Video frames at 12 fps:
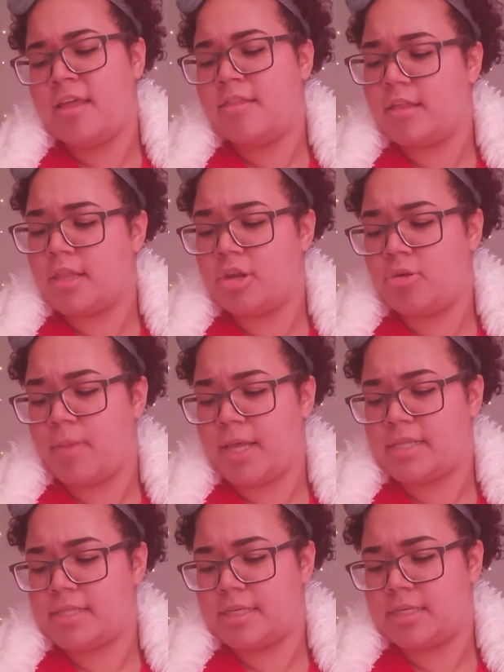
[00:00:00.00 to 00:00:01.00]
The little
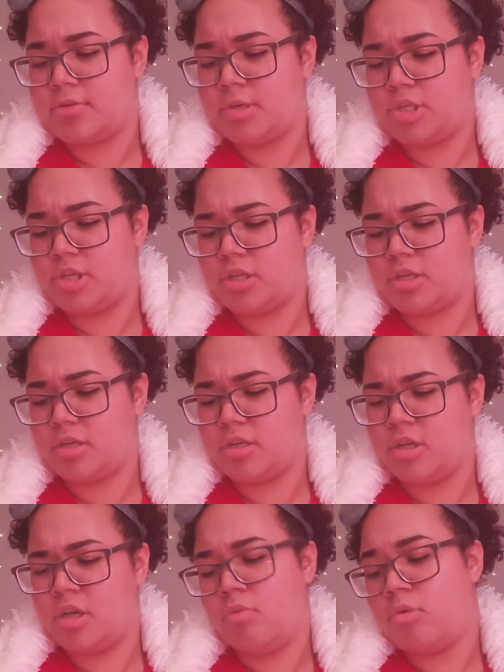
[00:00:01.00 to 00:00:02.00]
men said to each other,
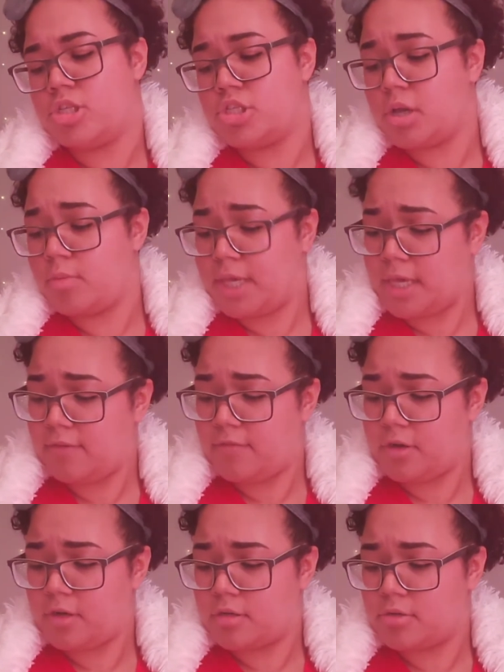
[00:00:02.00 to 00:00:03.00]
"What shall we give
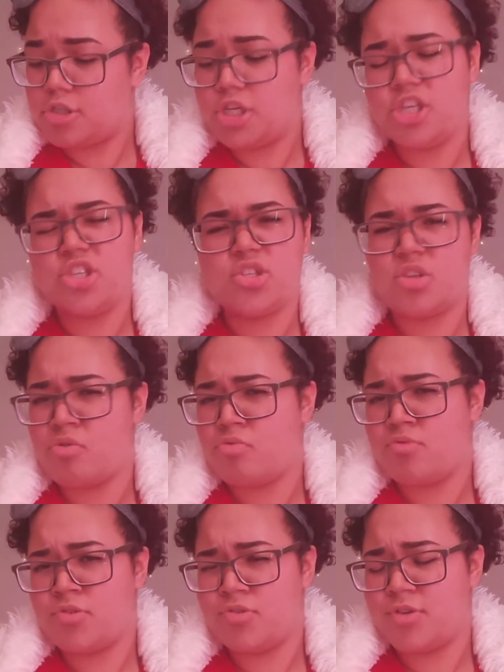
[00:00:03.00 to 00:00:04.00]
her? She is so
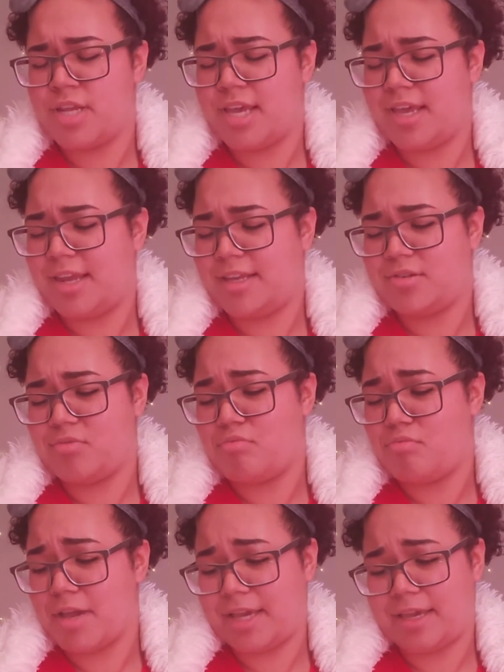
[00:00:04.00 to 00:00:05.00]
rude and has a
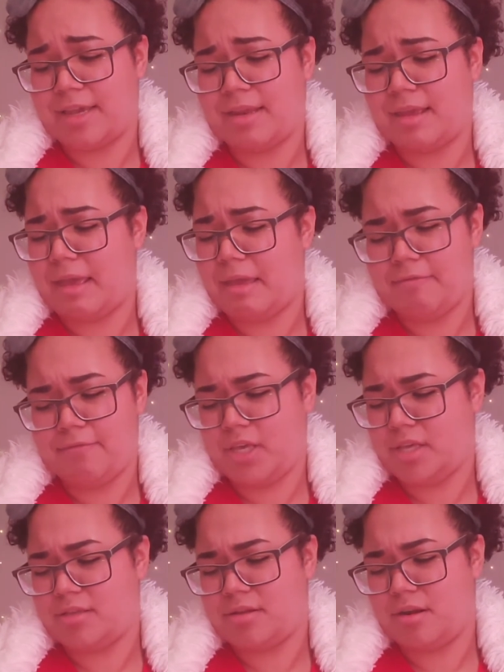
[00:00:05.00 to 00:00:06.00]
wicked,
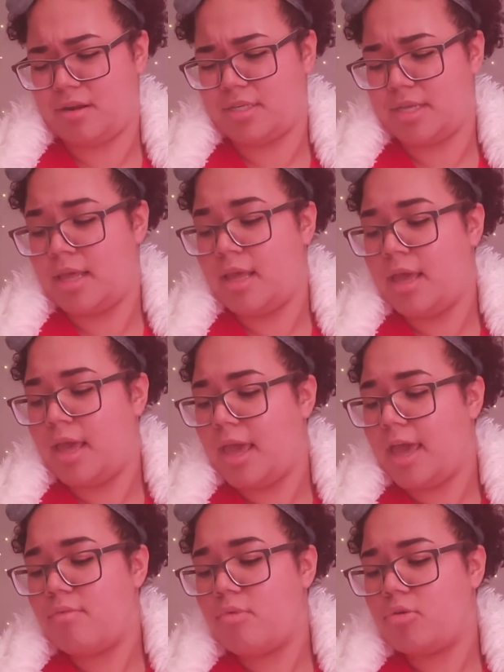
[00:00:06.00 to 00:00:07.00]
envious heart,
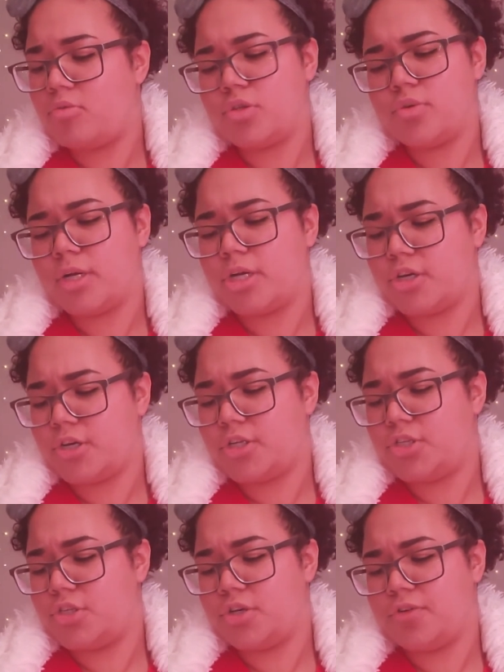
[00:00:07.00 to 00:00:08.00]
and won't do a
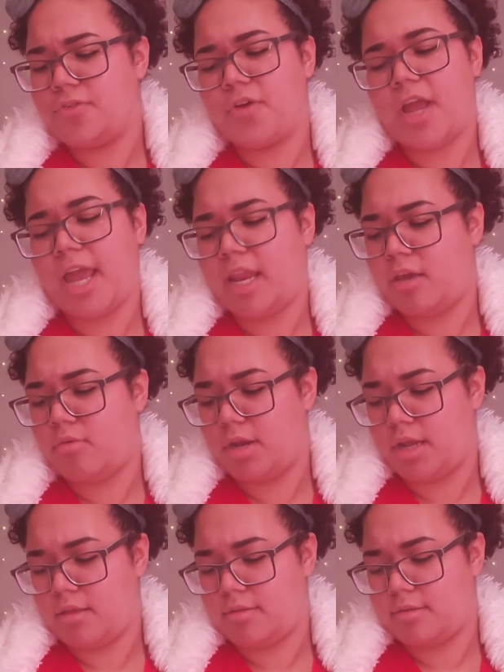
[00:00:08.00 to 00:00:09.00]
good turn for anyone
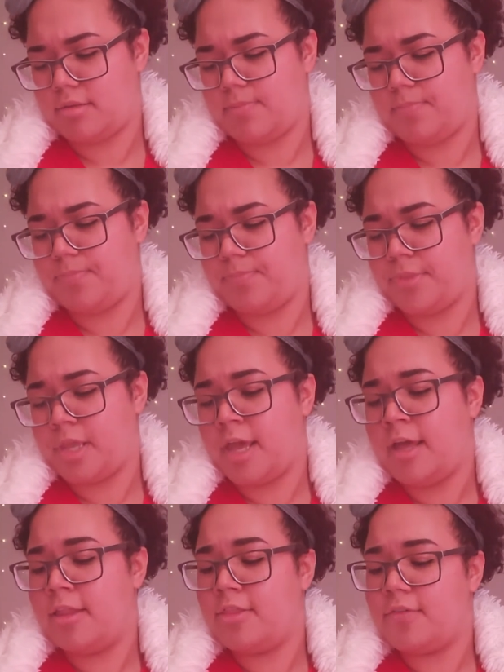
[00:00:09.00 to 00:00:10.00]
else."
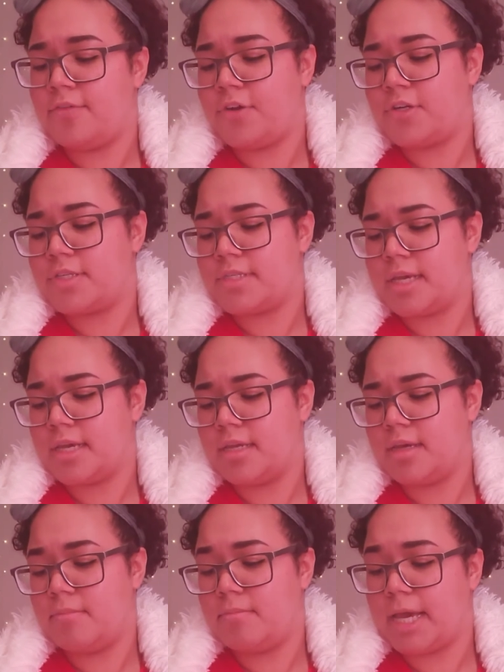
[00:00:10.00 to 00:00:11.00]
The first said,
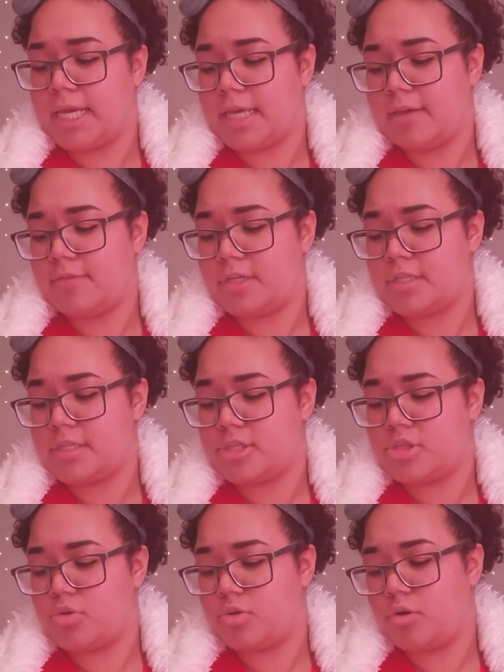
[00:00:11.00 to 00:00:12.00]
"My gift is that
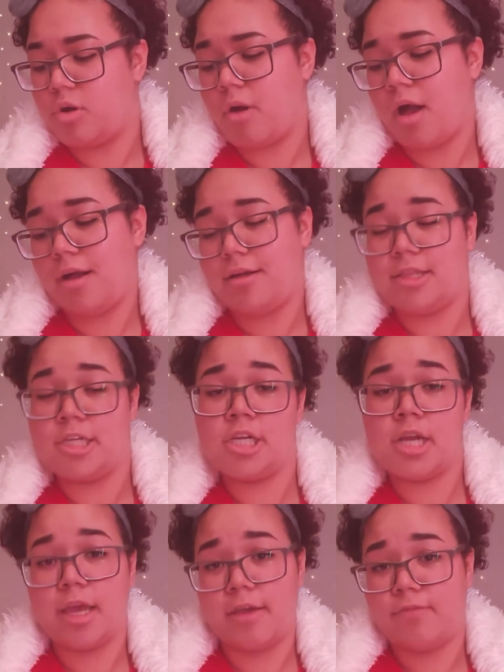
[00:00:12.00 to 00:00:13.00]
she'll grow
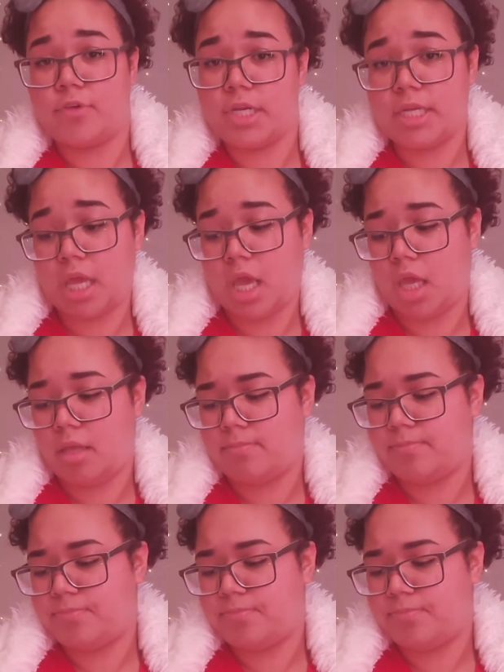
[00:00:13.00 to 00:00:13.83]
uglier every day."